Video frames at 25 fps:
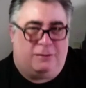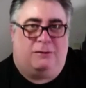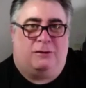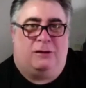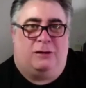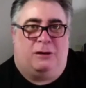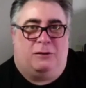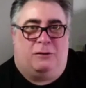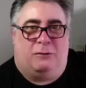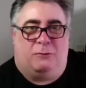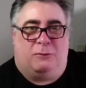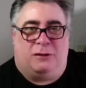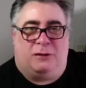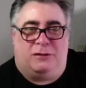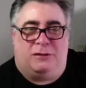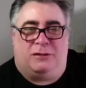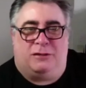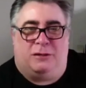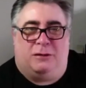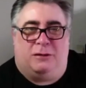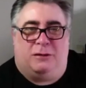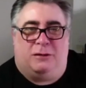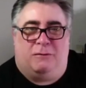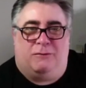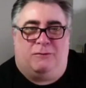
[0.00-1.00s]
The ones
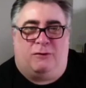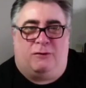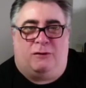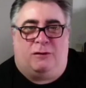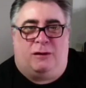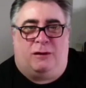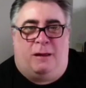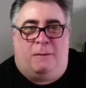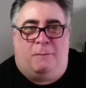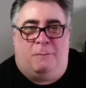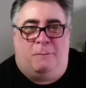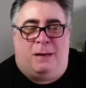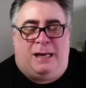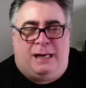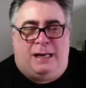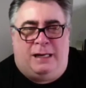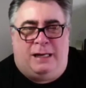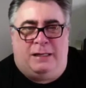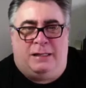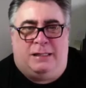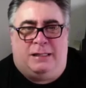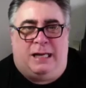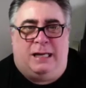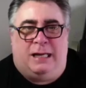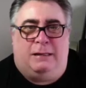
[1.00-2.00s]
that have got like a
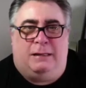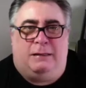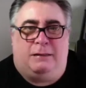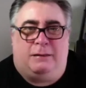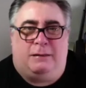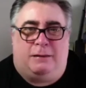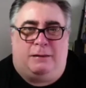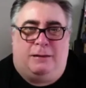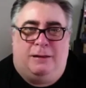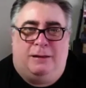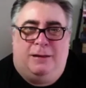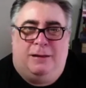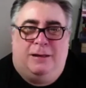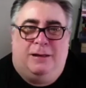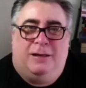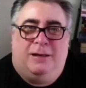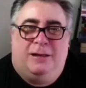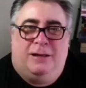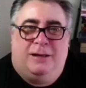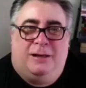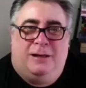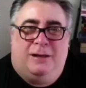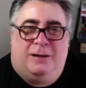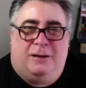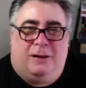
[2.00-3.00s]
million teeth
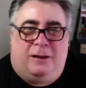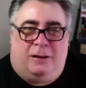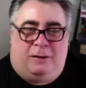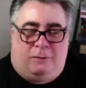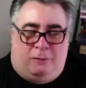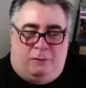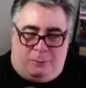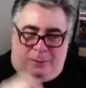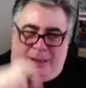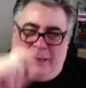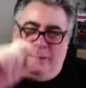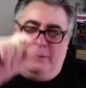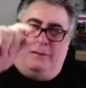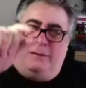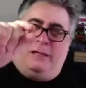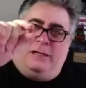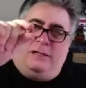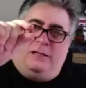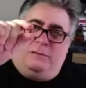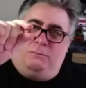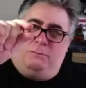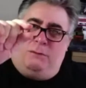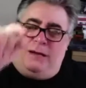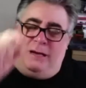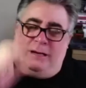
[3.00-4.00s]
and are about
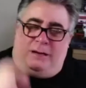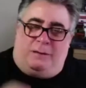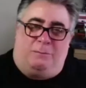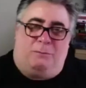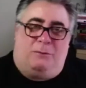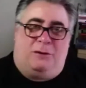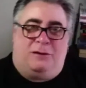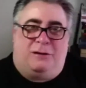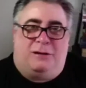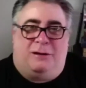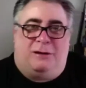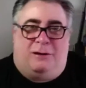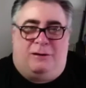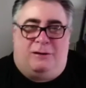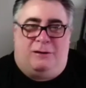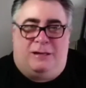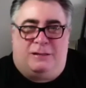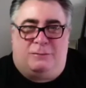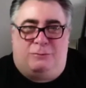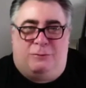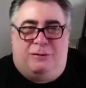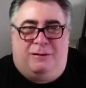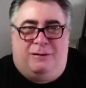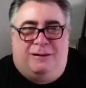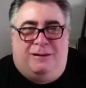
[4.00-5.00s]
this big, but
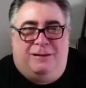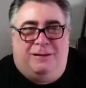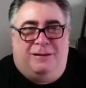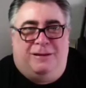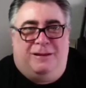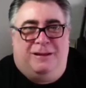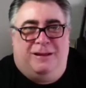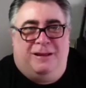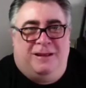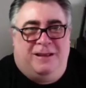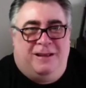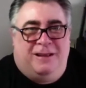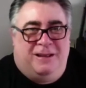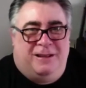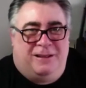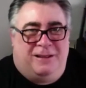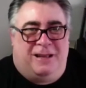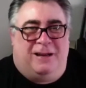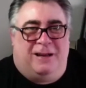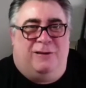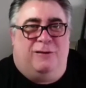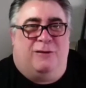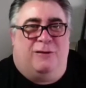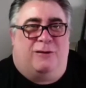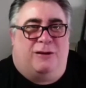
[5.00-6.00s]

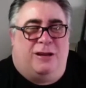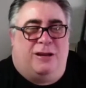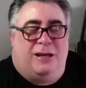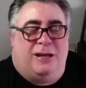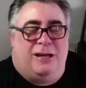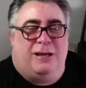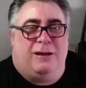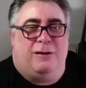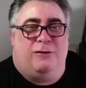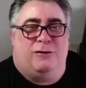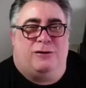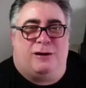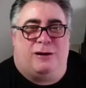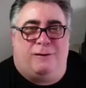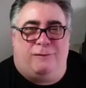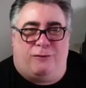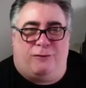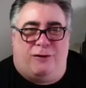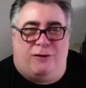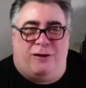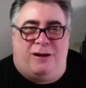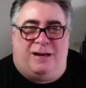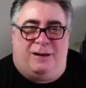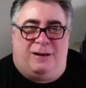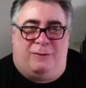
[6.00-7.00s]
they look hugely
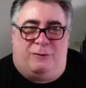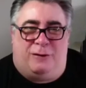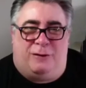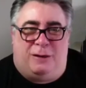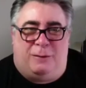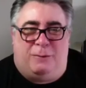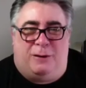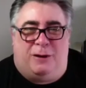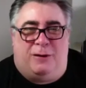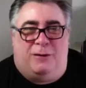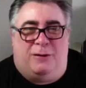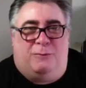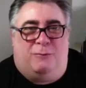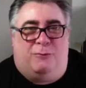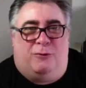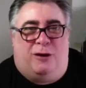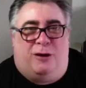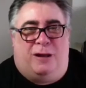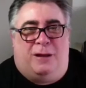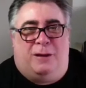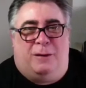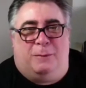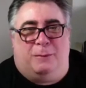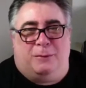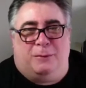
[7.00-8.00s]
frightening when you blow them
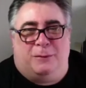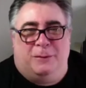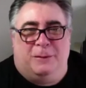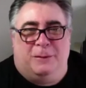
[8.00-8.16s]
right up.